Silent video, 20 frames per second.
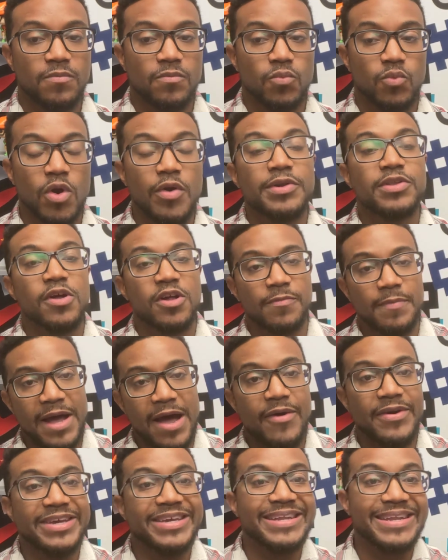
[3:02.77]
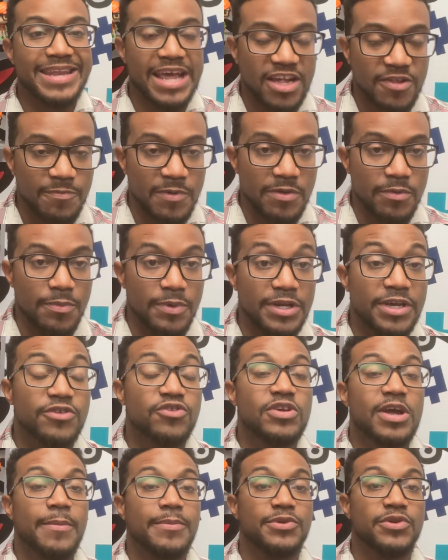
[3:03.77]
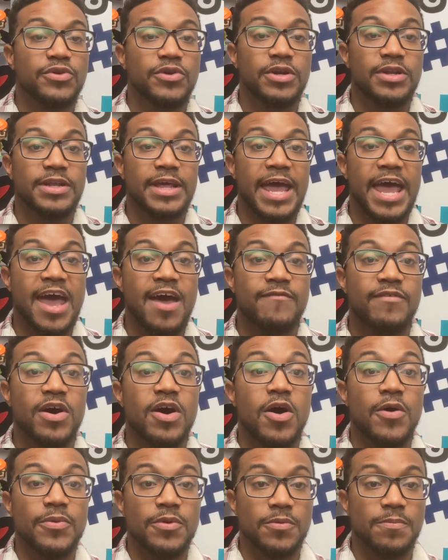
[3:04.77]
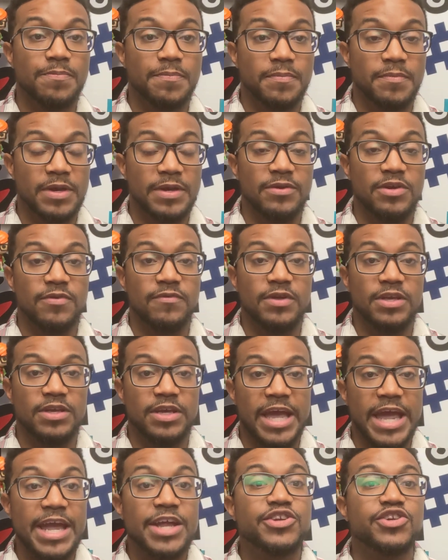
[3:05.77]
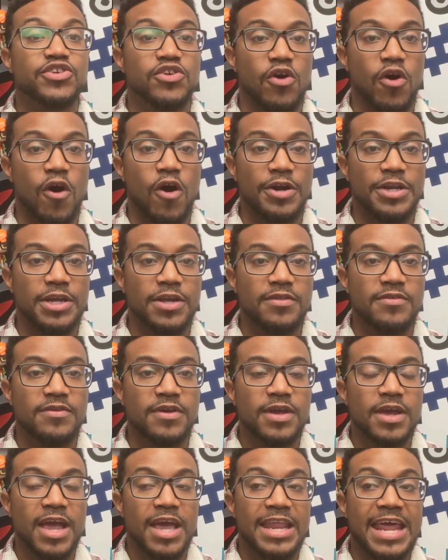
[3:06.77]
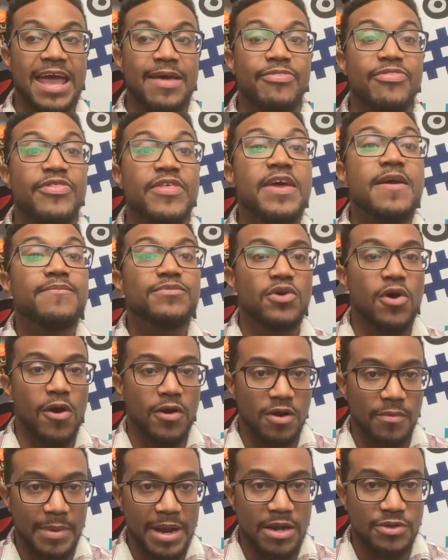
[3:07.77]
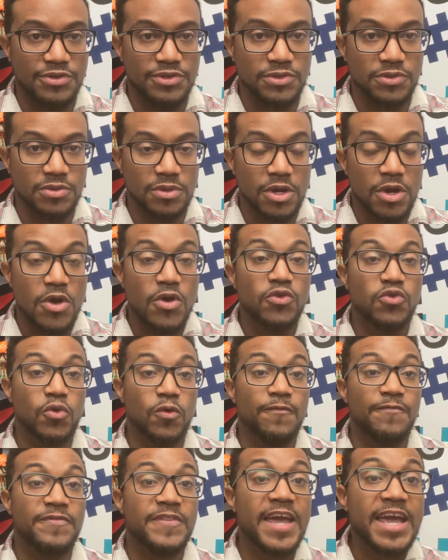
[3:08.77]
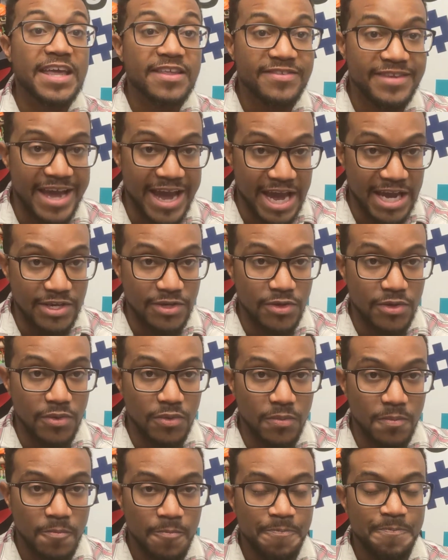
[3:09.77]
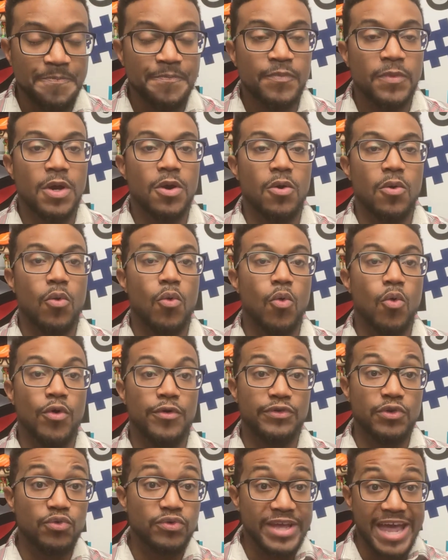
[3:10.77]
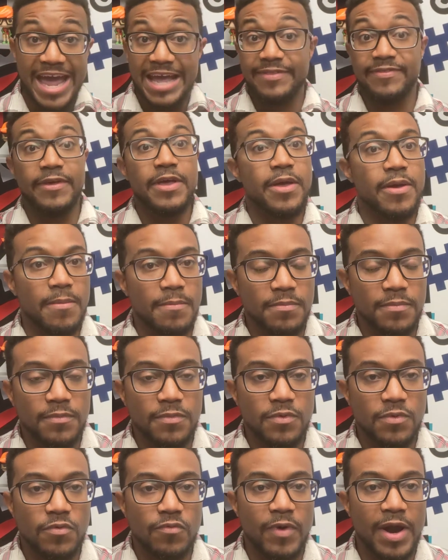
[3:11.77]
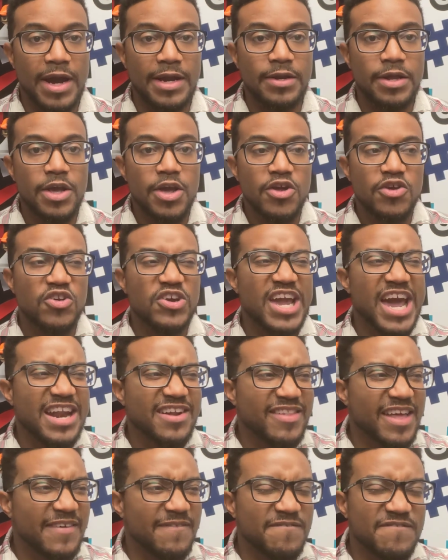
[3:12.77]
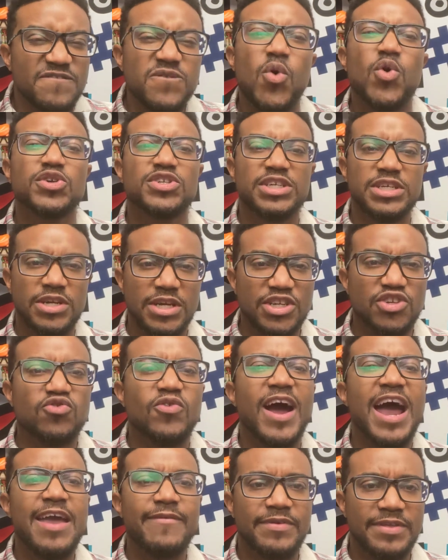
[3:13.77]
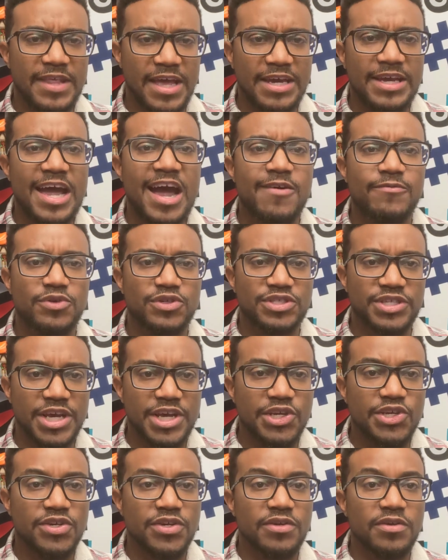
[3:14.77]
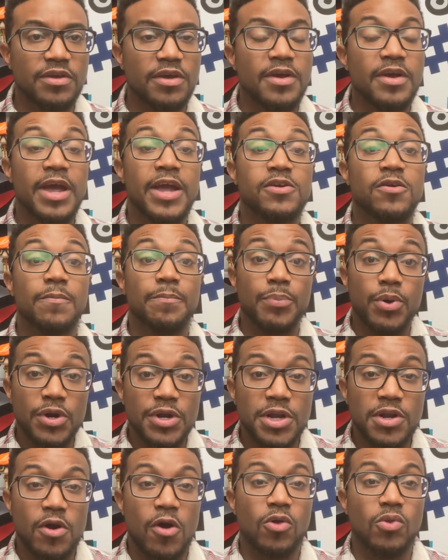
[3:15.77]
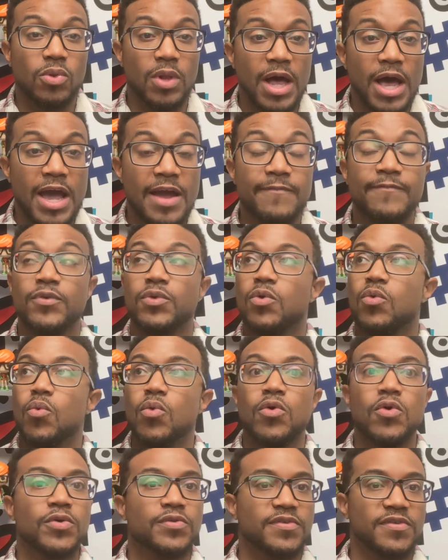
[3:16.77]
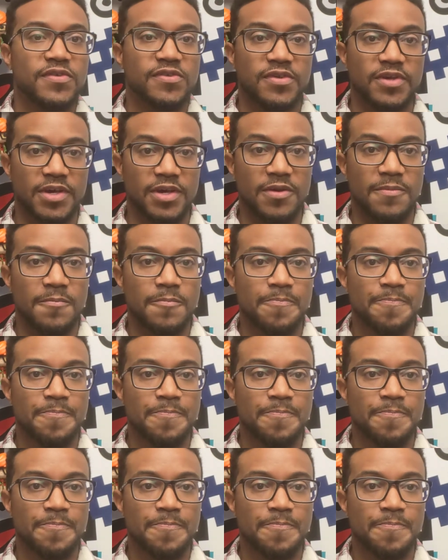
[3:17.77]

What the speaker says: we already talked about how it connects people, but it gives you the opportunity to have other engage in your audience and have them talk about you. So if they tag you or you tag them, right, you're kind of like forcing and driving that conversation, and you're putting it online for the world to see,